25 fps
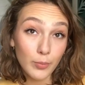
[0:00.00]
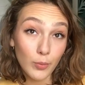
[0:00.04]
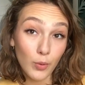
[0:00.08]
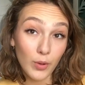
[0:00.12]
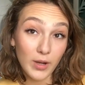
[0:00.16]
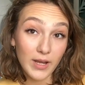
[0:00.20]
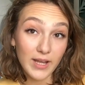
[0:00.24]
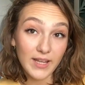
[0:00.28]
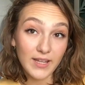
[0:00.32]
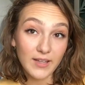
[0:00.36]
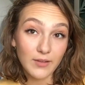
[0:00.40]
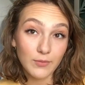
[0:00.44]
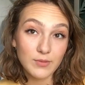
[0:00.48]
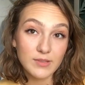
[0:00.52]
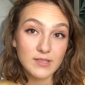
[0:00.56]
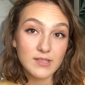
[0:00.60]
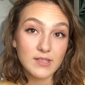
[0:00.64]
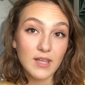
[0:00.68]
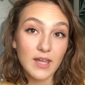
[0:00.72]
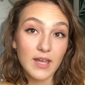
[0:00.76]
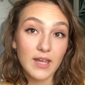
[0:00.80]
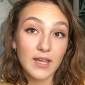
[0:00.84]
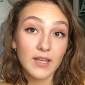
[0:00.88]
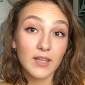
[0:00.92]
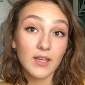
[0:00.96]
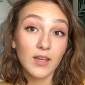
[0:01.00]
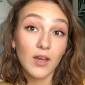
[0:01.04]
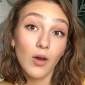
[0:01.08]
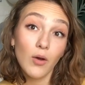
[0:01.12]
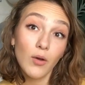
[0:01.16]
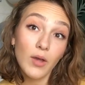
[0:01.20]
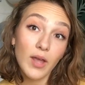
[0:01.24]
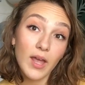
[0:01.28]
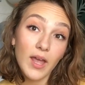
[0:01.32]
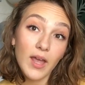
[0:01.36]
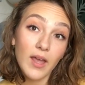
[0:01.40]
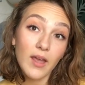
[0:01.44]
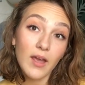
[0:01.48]
boy was like,
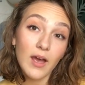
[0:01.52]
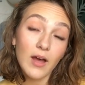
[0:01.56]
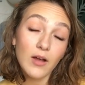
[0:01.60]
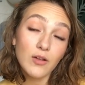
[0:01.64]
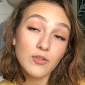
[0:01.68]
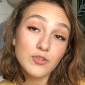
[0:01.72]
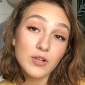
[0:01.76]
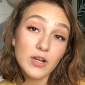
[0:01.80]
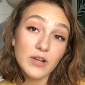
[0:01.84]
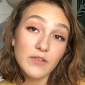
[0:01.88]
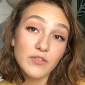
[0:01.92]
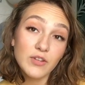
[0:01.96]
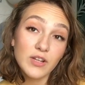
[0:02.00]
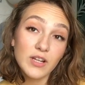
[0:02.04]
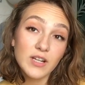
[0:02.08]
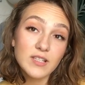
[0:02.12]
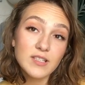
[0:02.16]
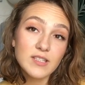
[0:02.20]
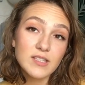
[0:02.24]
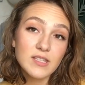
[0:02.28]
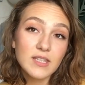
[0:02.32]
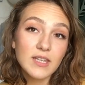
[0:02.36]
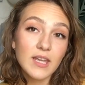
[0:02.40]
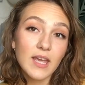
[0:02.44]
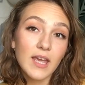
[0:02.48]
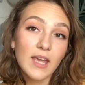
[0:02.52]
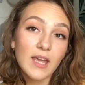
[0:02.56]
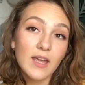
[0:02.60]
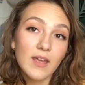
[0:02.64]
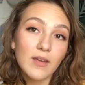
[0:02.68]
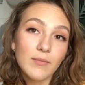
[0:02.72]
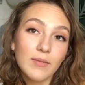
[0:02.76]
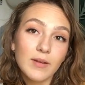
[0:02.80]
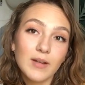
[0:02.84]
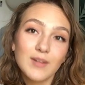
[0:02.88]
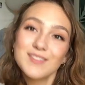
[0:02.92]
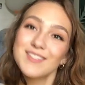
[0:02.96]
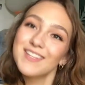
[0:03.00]
okay, I'll drive you guys to the
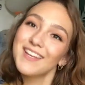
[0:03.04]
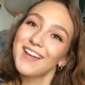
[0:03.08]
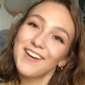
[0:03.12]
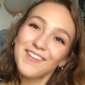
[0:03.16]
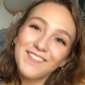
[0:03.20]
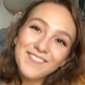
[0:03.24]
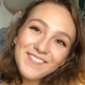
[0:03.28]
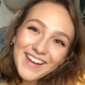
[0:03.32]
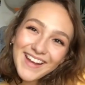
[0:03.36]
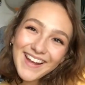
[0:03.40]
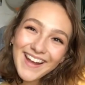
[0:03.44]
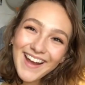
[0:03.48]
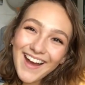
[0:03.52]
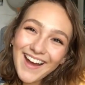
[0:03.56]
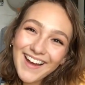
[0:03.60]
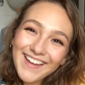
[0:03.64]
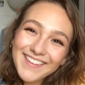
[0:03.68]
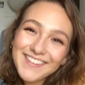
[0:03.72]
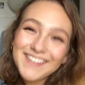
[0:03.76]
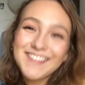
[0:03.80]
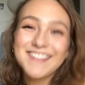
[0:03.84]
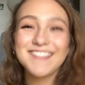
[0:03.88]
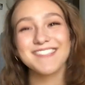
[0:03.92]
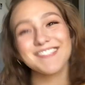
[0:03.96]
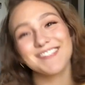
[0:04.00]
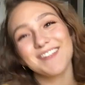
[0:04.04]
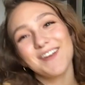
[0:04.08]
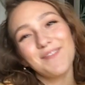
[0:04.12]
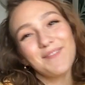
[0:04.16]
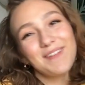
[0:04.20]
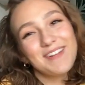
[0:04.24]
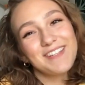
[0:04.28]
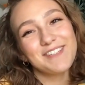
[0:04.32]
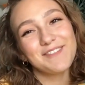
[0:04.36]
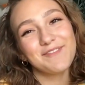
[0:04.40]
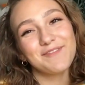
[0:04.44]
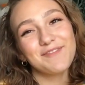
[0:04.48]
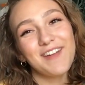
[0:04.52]
game. And I was like, oh my God, that's so
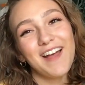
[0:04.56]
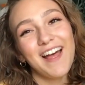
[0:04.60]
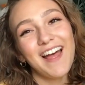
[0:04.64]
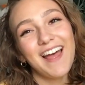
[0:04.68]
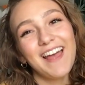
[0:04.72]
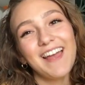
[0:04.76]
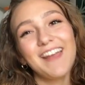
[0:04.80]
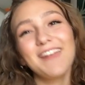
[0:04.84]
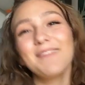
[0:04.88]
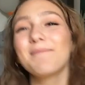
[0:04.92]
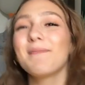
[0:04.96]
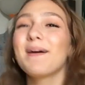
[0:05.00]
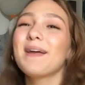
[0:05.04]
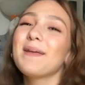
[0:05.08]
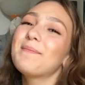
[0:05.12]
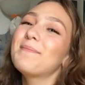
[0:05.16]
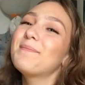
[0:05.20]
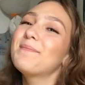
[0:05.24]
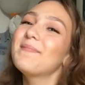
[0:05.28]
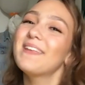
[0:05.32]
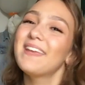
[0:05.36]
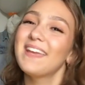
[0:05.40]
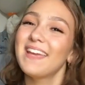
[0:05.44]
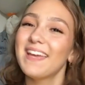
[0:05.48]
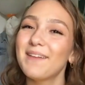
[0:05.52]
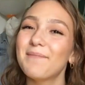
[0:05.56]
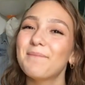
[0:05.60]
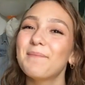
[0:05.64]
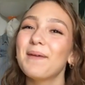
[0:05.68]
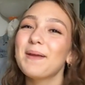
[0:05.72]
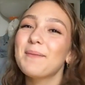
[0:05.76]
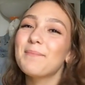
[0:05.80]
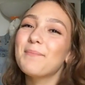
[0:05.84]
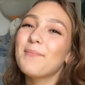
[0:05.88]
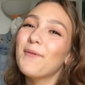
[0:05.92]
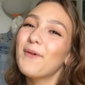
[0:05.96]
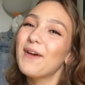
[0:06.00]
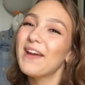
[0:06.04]
much fun.
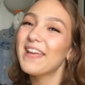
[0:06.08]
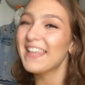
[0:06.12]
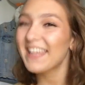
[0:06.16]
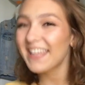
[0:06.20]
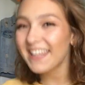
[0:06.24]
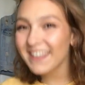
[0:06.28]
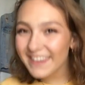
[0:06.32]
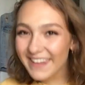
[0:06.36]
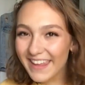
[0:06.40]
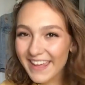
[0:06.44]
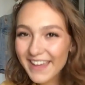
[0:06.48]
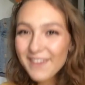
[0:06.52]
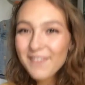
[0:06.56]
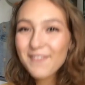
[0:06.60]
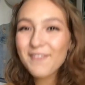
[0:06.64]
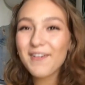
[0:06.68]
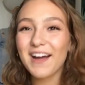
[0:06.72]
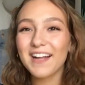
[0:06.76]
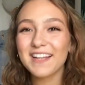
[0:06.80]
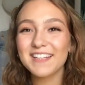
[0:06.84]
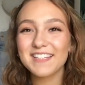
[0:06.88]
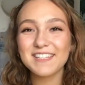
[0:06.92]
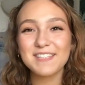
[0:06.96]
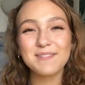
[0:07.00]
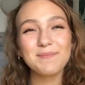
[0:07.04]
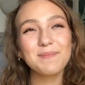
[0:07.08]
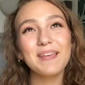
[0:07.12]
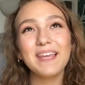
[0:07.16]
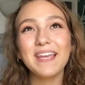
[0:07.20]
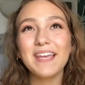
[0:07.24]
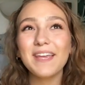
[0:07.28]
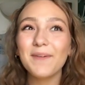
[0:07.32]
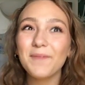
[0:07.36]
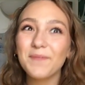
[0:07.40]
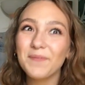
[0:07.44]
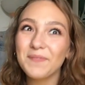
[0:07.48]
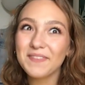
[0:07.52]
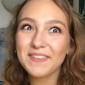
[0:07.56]
My boy can like watch
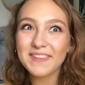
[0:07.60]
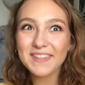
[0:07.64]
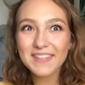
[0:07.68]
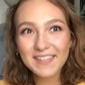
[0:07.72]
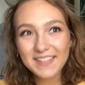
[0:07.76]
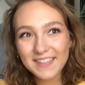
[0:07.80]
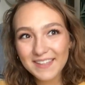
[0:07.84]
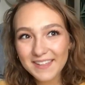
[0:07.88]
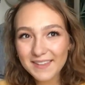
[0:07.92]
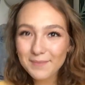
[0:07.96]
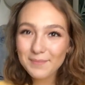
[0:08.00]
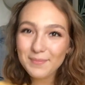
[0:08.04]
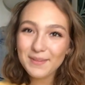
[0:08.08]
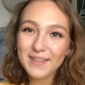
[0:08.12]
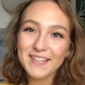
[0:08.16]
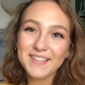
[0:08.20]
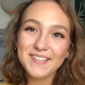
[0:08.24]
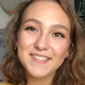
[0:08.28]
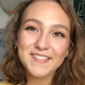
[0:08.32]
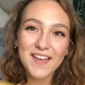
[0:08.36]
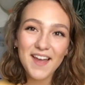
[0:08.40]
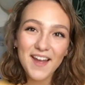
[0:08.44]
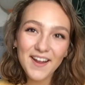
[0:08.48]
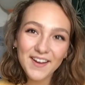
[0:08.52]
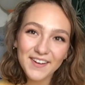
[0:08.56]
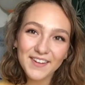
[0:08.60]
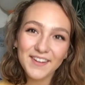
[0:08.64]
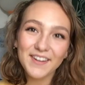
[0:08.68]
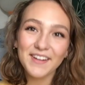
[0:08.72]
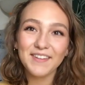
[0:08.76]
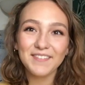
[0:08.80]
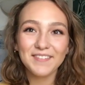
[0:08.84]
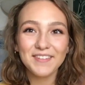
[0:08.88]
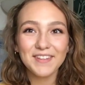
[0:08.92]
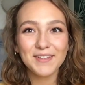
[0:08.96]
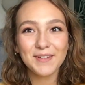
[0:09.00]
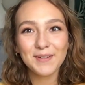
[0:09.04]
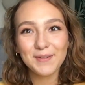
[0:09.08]
me play soccer
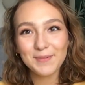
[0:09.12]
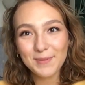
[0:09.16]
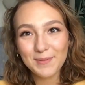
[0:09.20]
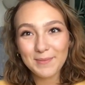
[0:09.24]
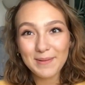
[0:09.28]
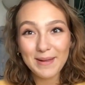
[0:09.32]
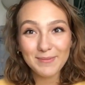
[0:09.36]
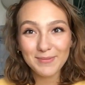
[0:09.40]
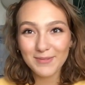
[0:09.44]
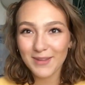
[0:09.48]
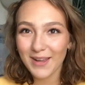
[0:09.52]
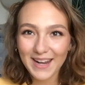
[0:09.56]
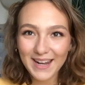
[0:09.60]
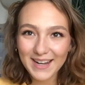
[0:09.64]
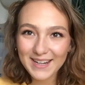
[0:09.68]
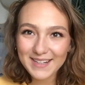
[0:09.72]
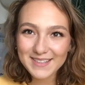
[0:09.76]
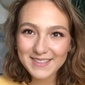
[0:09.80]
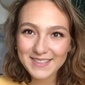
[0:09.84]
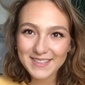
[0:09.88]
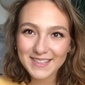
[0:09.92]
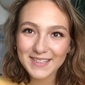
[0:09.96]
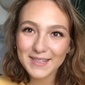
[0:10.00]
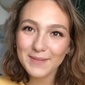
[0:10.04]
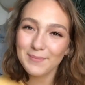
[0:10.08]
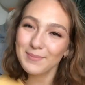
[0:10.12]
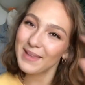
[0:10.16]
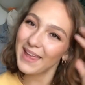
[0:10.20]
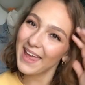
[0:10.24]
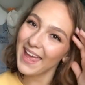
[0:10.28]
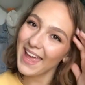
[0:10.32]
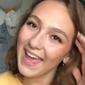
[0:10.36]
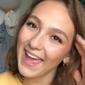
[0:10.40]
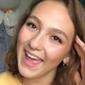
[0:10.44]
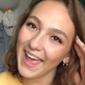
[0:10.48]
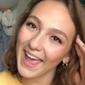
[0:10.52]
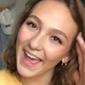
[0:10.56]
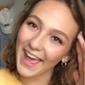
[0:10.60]
even though I'm not actually gonna
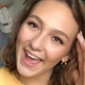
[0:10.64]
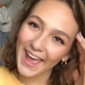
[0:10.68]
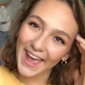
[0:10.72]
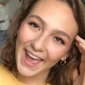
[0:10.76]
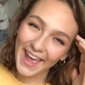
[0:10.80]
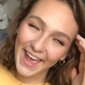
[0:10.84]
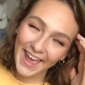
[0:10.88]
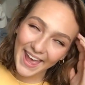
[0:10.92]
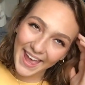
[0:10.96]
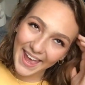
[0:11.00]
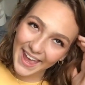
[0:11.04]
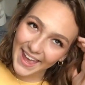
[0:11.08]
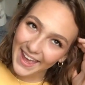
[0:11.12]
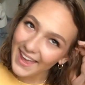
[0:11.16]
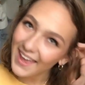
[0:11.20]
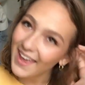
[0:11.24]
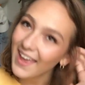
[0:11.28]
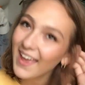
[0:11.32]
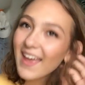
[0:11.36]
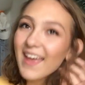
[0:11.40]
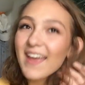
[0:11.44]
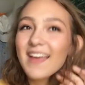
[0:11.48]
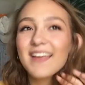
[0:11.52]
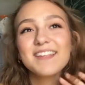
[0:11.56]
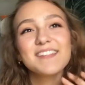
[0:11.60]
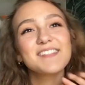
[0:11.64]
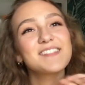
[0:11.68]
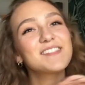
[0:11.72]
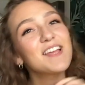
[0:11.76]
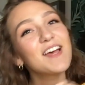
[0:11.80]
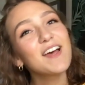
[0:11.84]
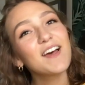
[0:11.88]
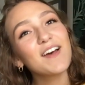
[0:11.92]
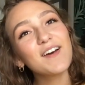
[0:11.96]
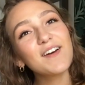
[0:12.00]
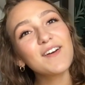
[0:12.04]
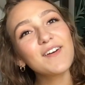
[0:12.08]
play. So,